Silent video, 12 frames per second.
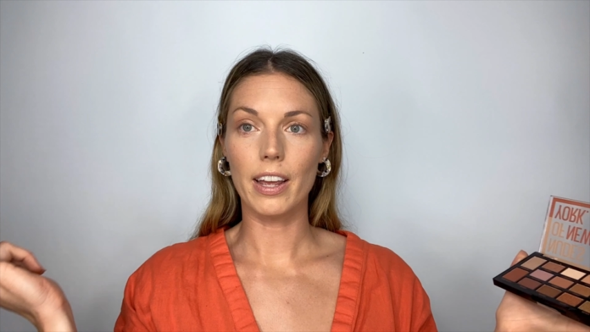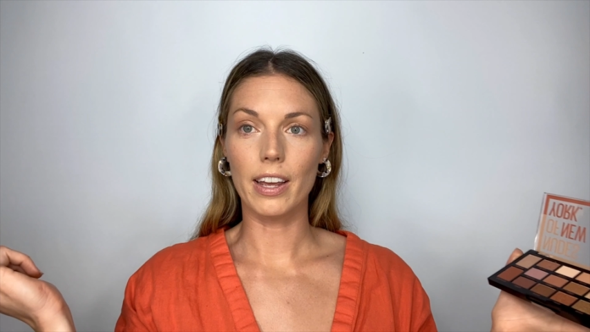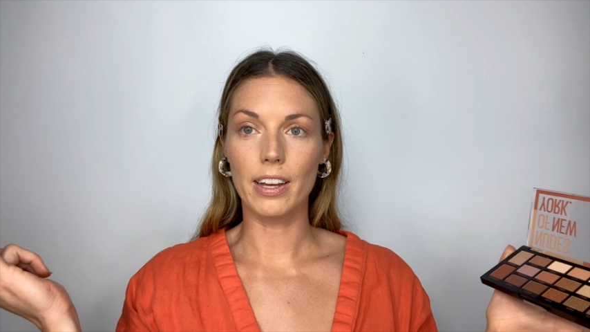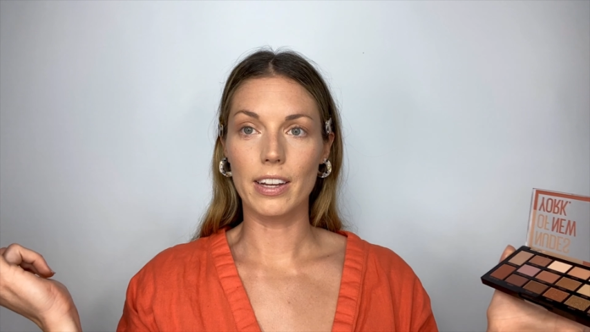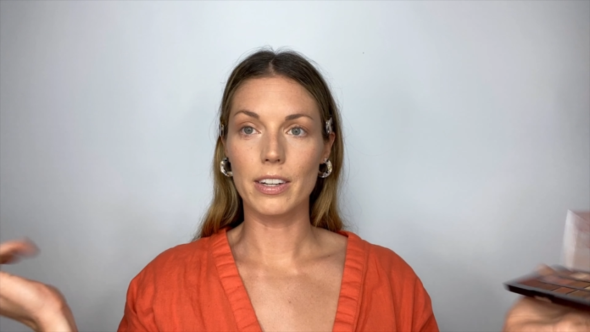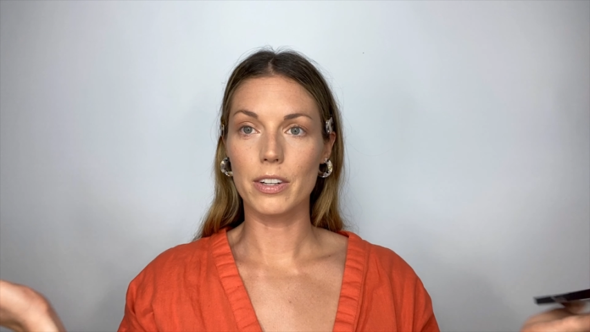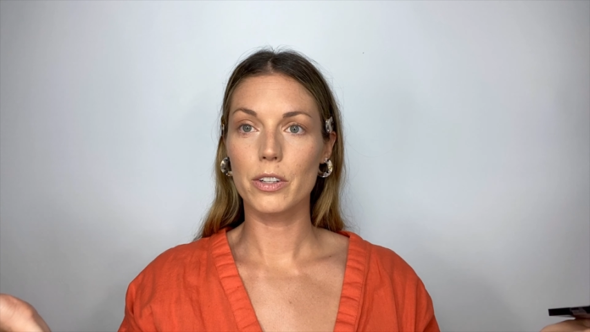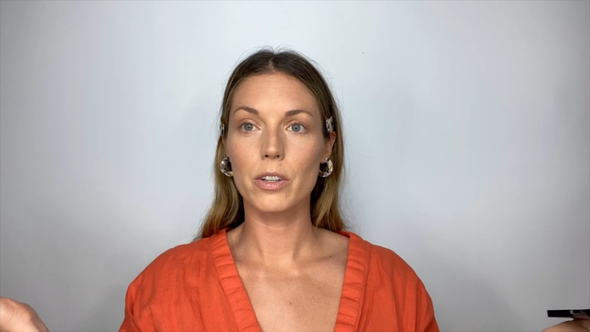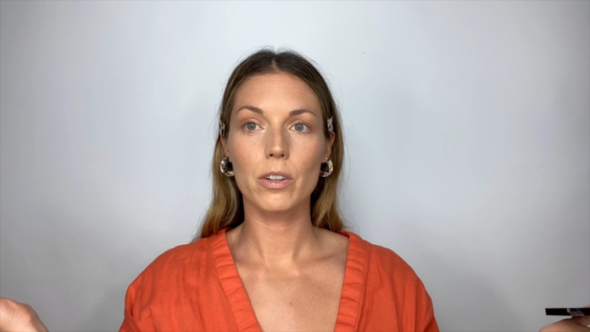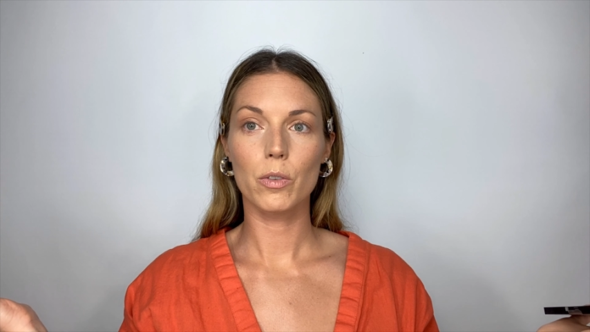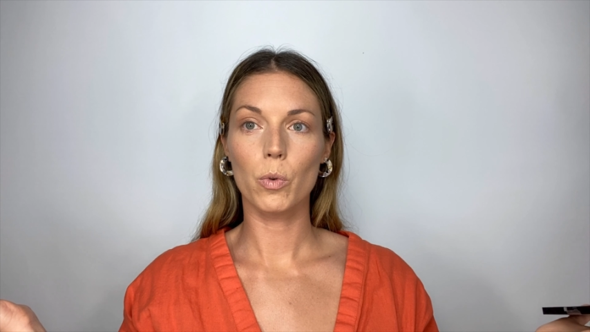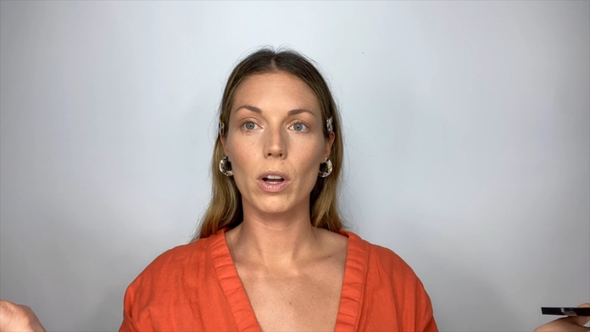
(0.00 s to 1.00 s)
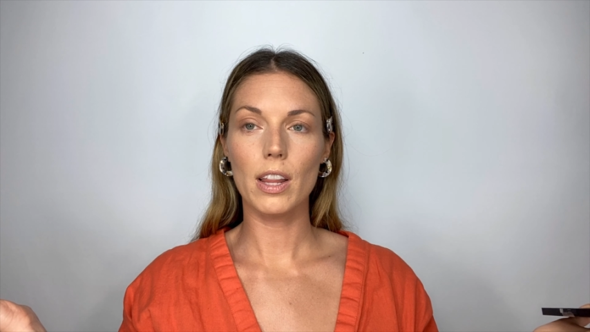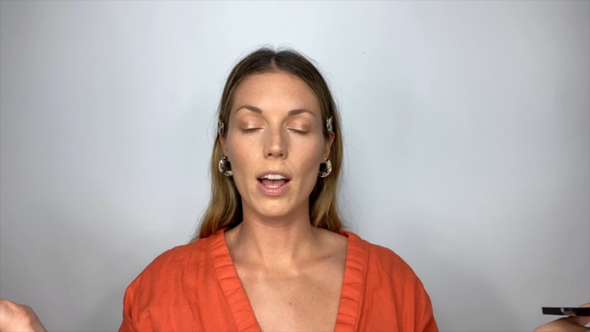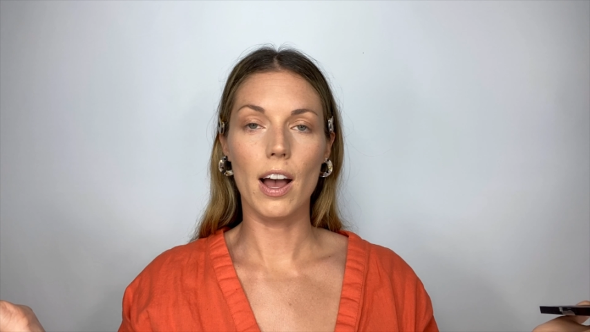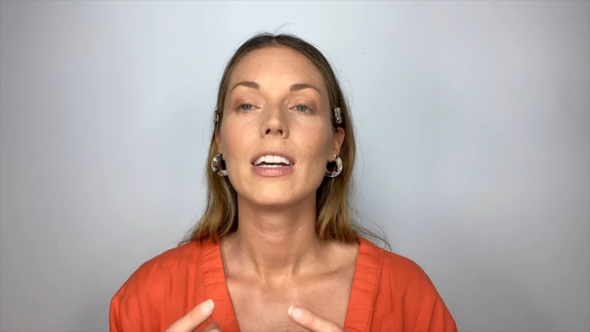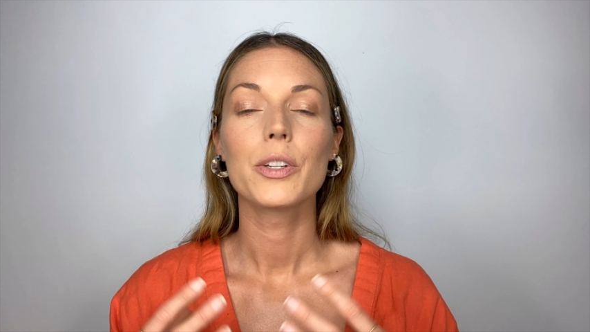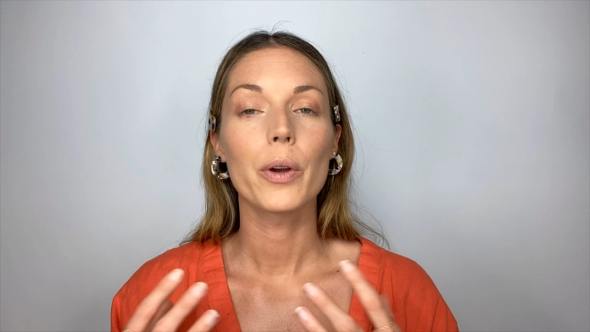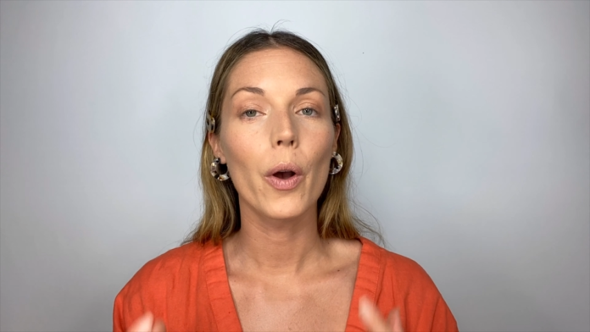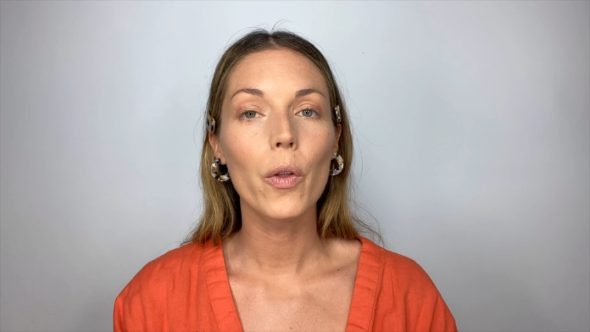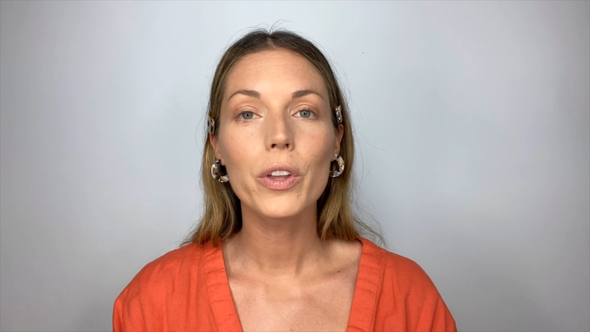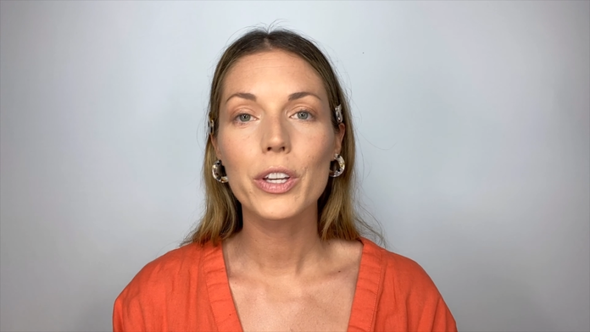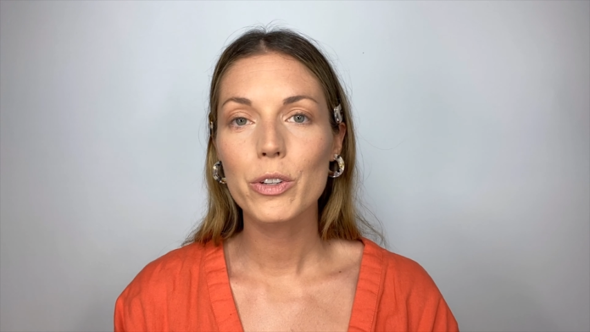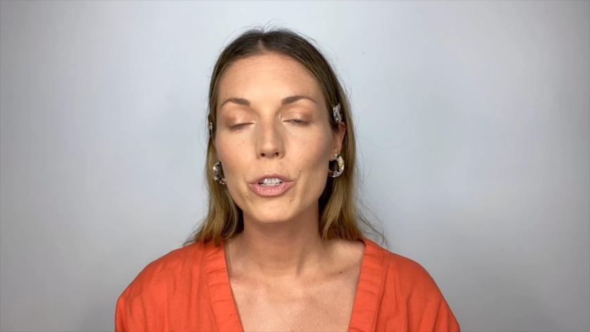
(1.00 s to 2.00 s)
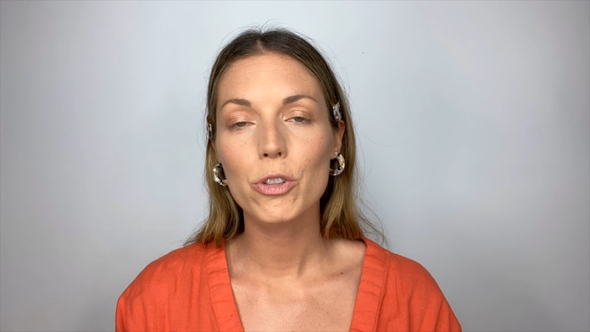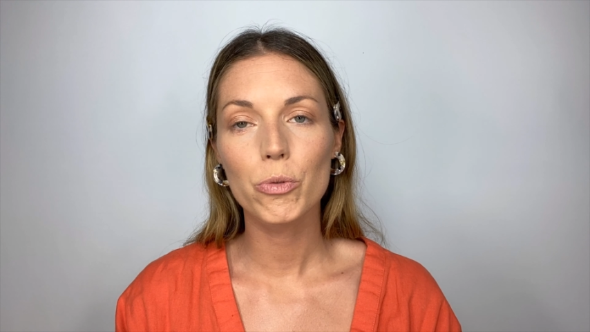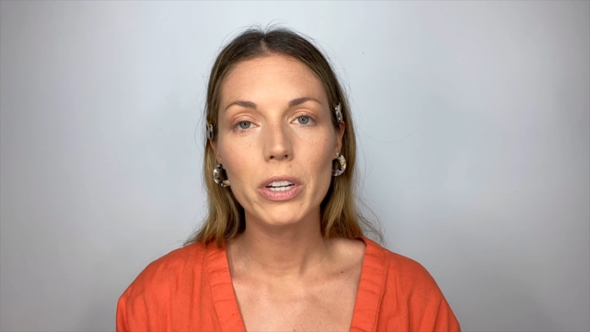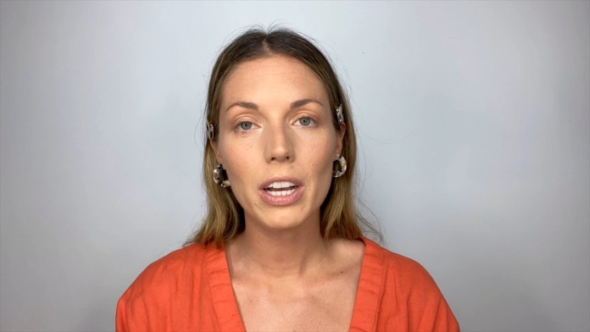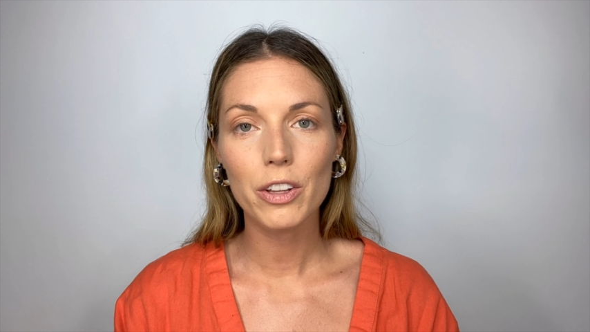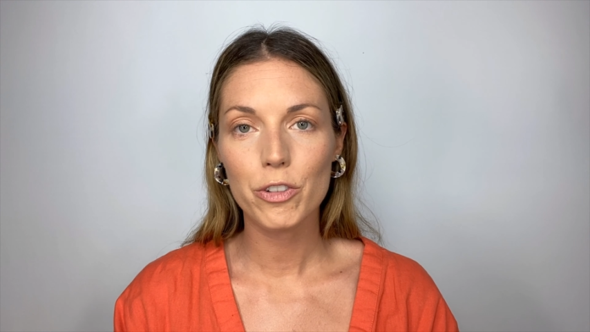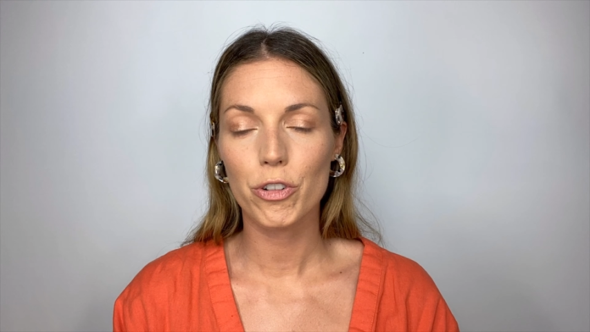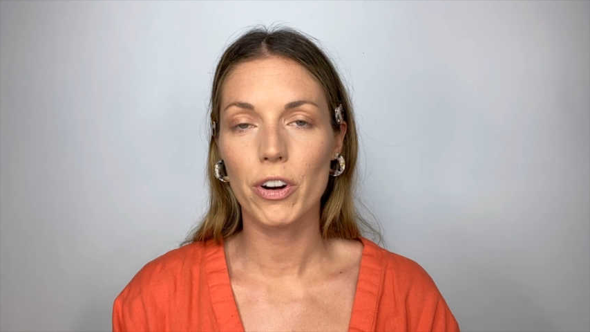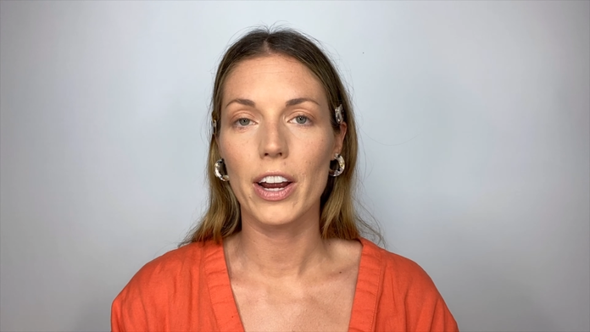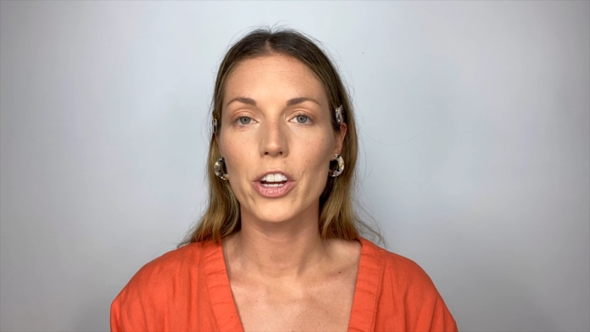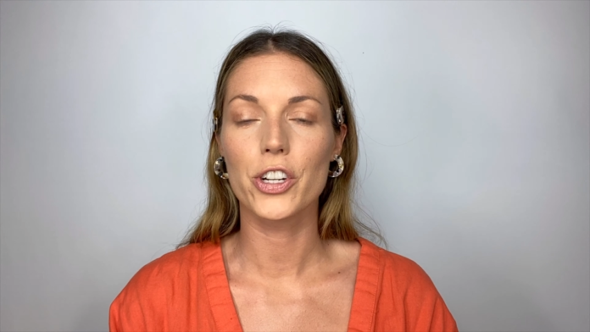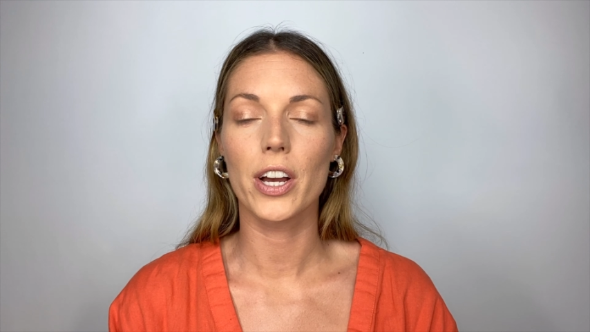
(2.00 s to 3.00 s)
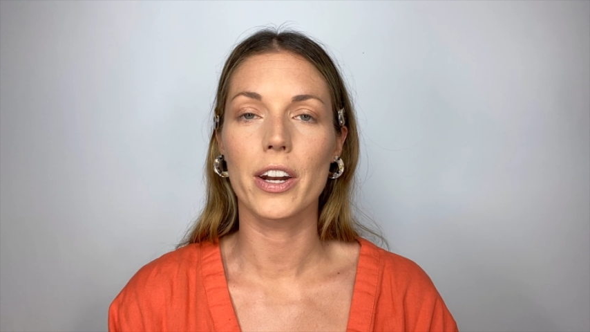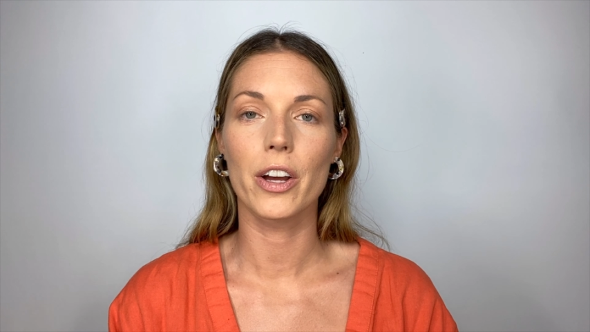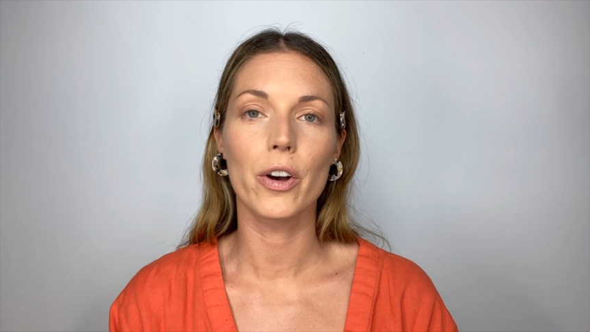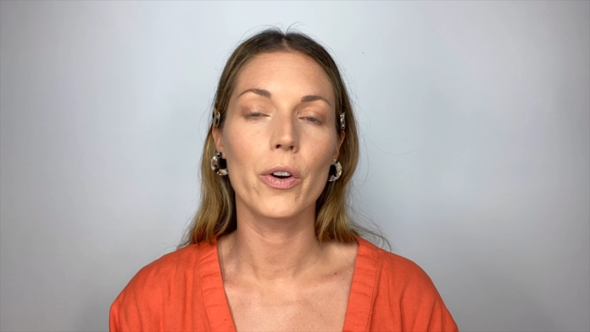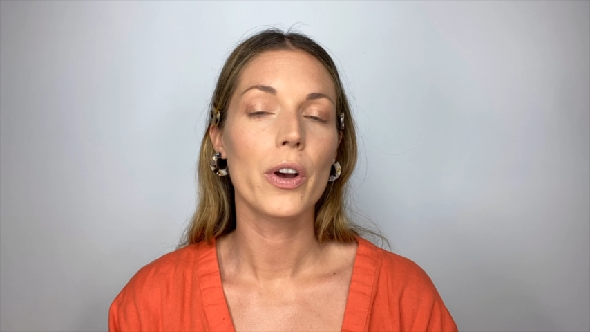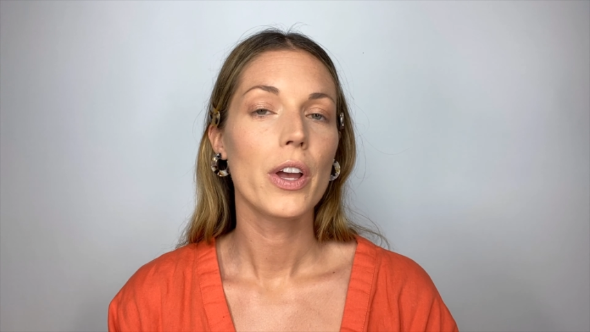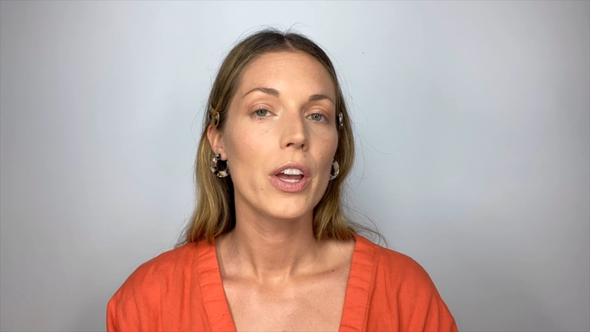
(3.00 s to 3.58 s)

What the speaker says: And voila. So I only used 3 colors for eyeshadow.